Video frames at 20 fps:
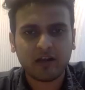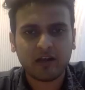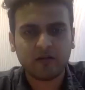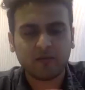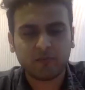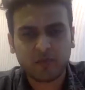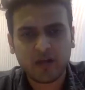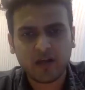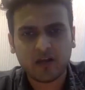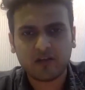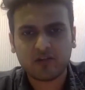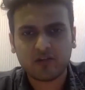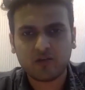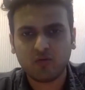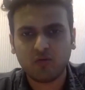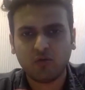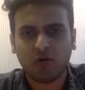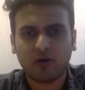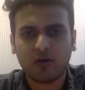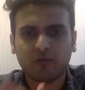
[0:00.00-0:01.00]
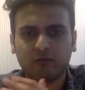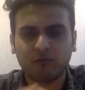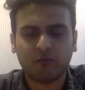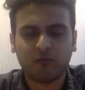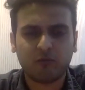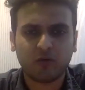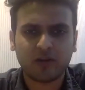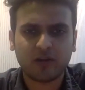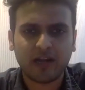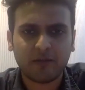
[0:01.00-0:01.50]
in a PSU or
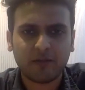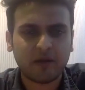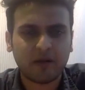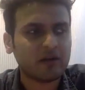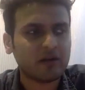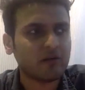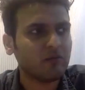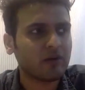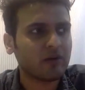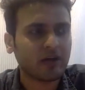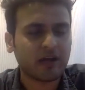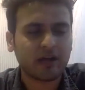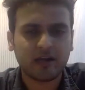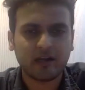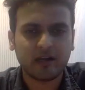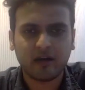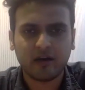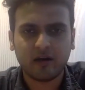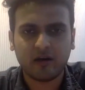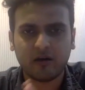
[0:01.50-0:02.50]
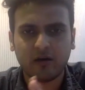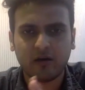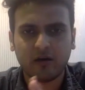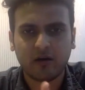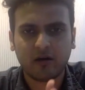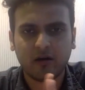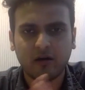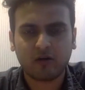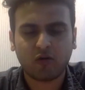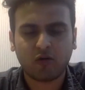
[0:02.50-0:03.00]
for that matter, working in
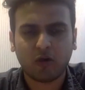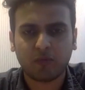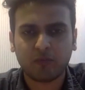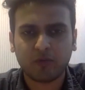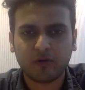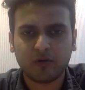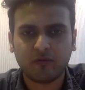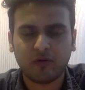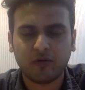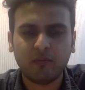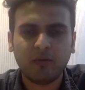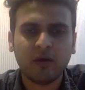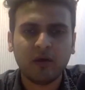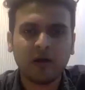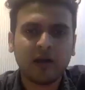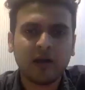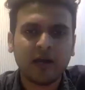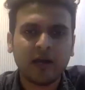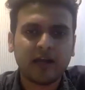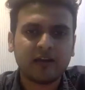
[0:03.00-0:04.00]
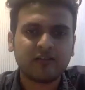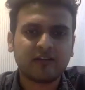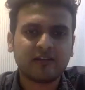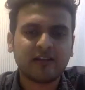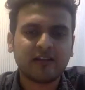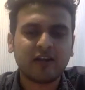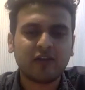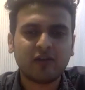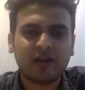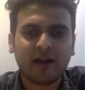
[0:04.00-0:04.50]
a corporate firm. It's just
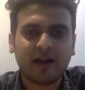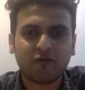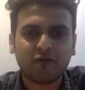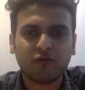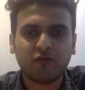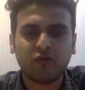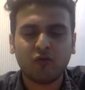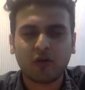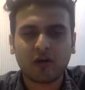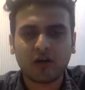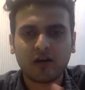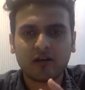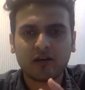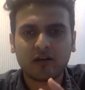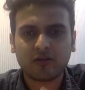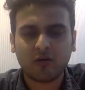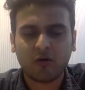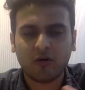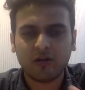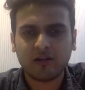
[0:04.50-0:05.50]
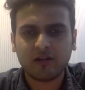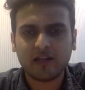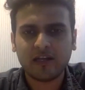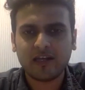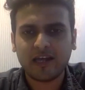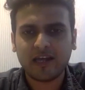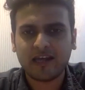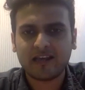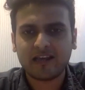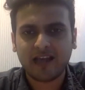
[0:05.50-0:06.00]
that you'll have to focus on
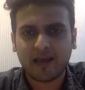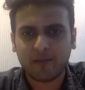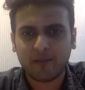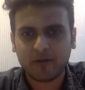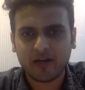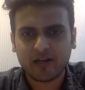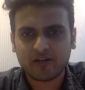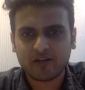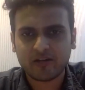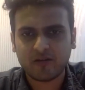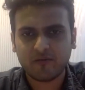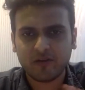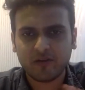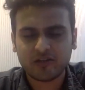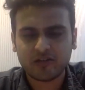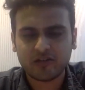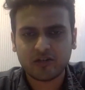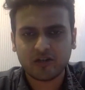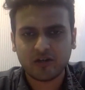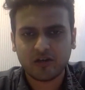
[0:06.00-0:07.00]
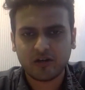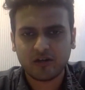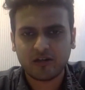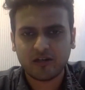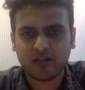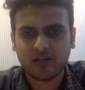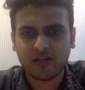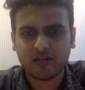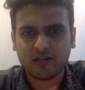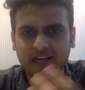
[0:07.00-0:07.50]
the examination, which
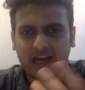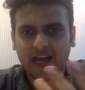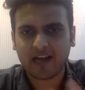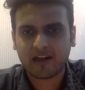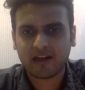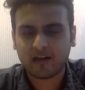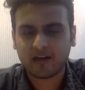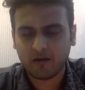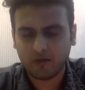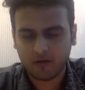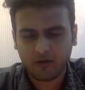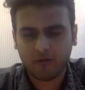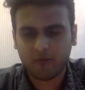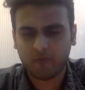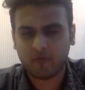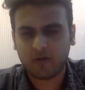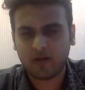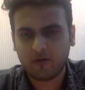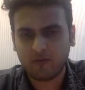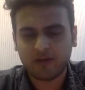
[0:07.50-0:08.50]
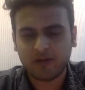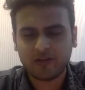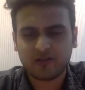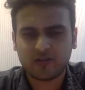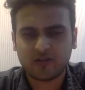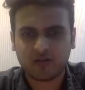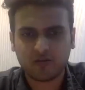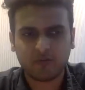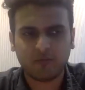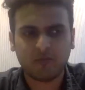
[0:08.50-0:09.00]
the JAG,
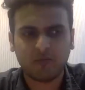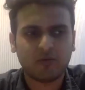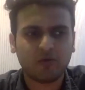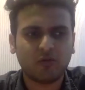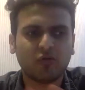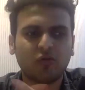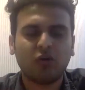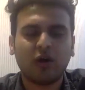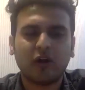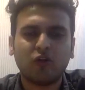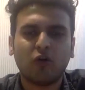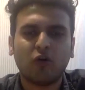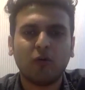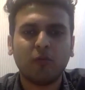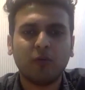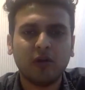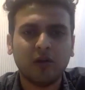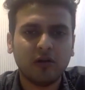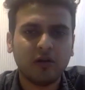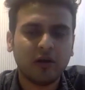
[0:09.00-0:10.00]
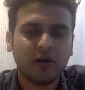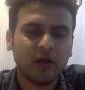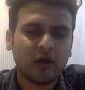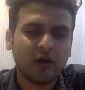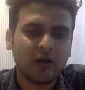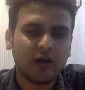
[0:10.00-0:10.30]
which, you know, a normal